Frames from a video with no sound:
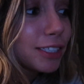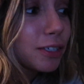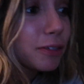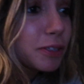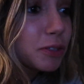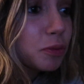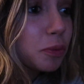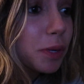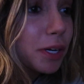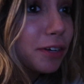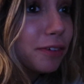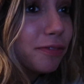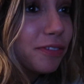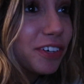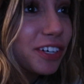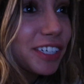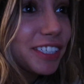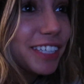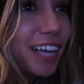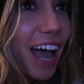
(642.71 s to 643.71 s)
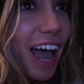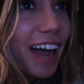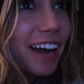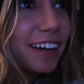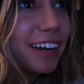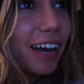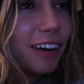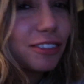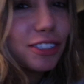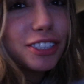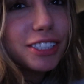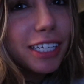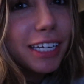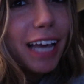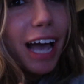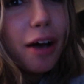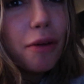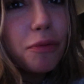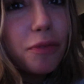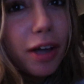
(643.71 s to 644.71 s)
so it's weird for it to end now. Just like
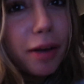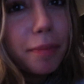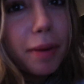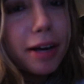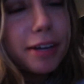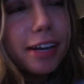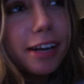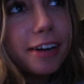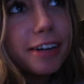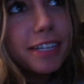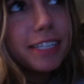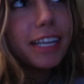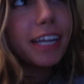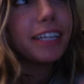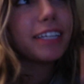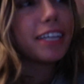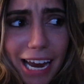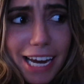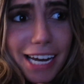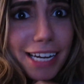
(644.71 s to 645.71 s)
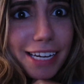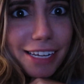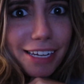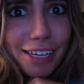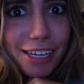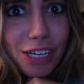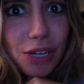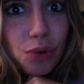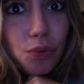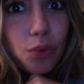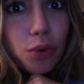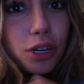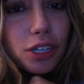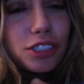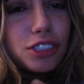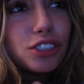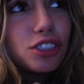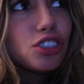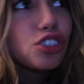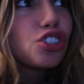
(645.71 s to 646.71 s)
how Vampire Diaries ended. A D
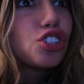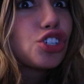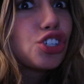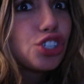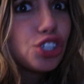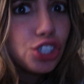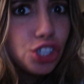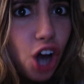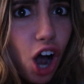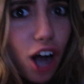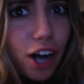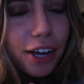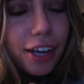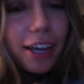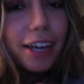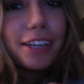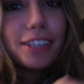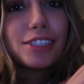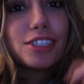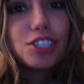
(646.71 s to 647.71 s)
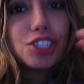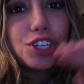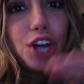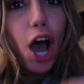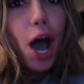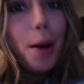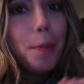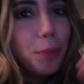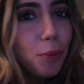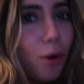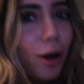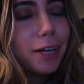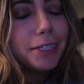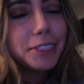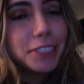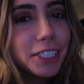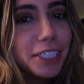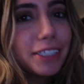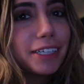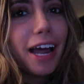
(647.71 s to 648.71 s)
was shocking. Stop
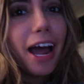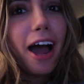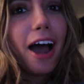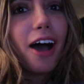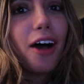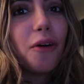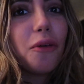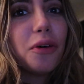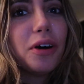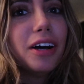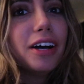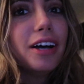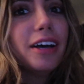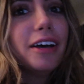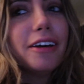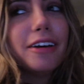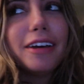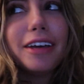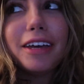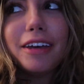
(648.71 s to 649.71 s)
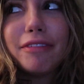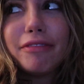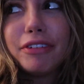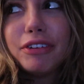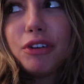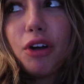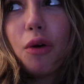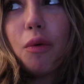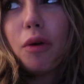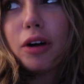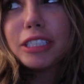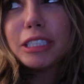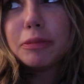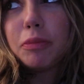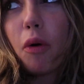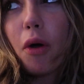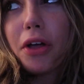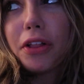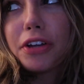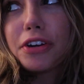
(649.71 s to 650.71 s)
watching now if you don't want
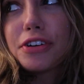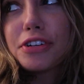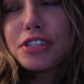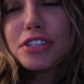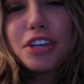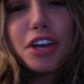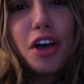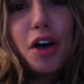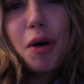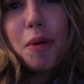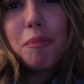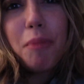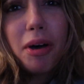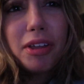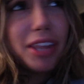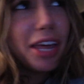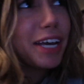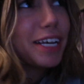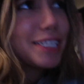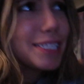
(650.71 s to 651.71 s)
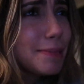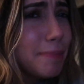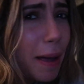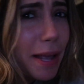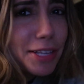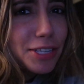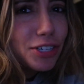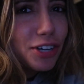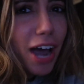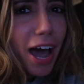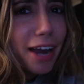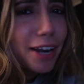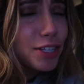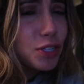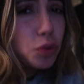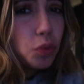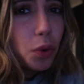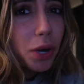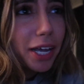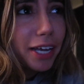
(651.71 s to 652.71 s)
spoilers. But like Spencer had a
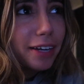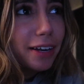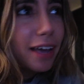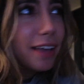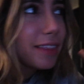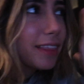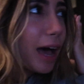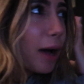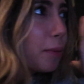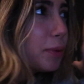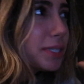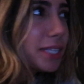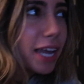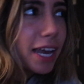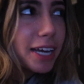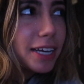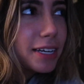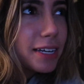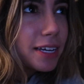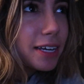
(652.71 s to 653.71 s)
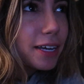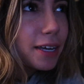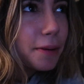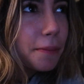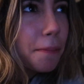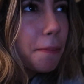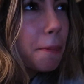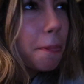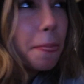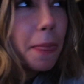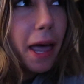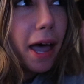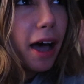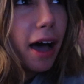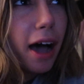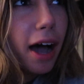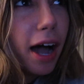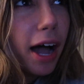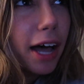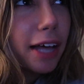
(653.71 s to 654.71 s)
twin and that was A D.
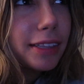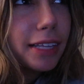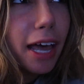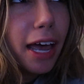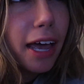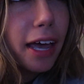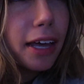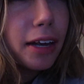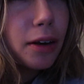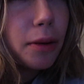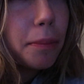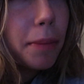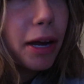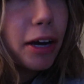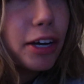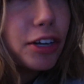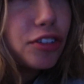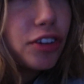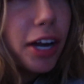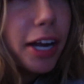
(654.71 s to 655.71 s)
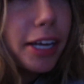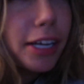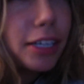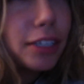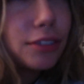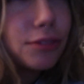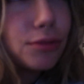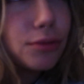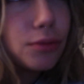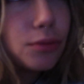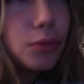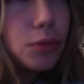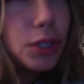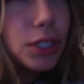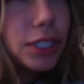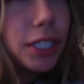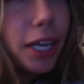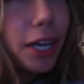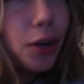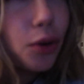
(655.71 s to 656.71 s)
And then Mary Drake
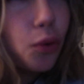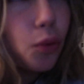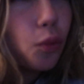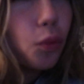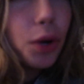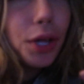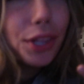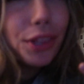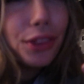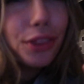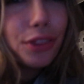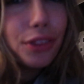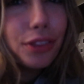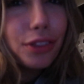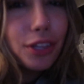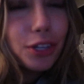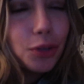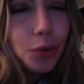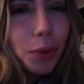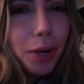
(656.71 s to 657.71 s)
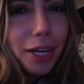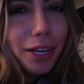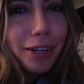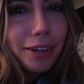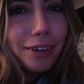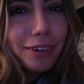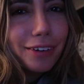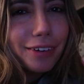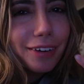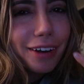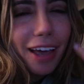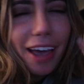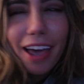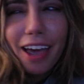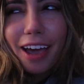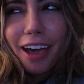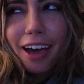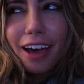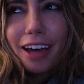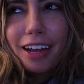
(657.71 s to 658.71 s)
was like with the twin,
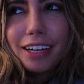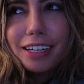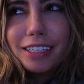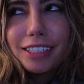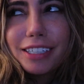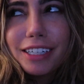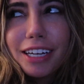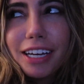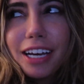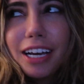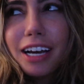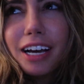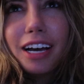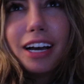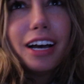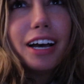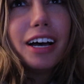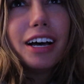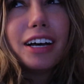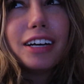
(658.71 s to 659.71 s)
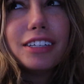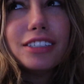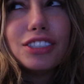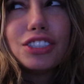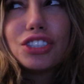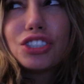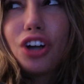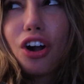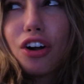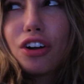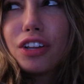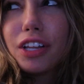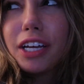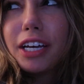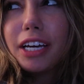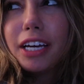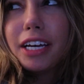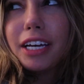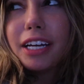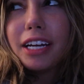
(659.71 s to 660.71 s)
and
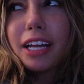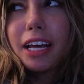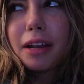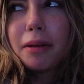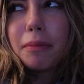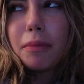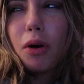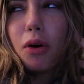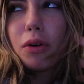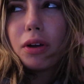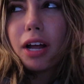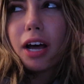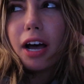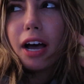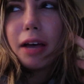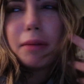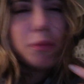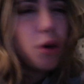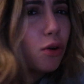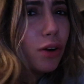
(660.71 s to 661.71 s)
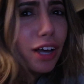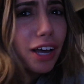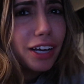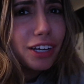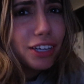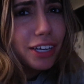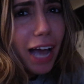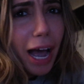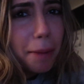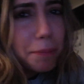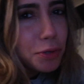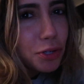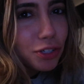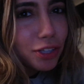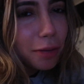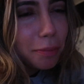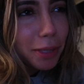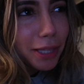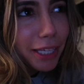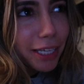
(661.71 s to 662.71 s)
Charlotte and Mona, and Mona captured
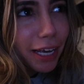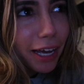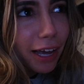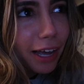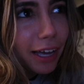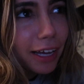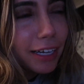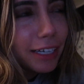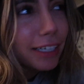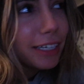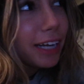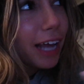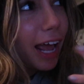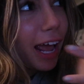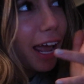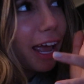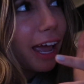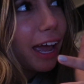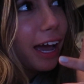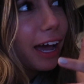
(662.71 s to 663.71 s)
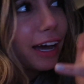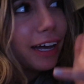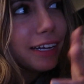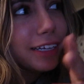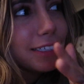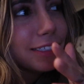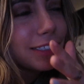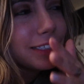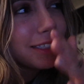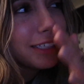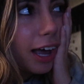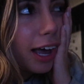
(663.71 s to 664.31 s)
them at the end, and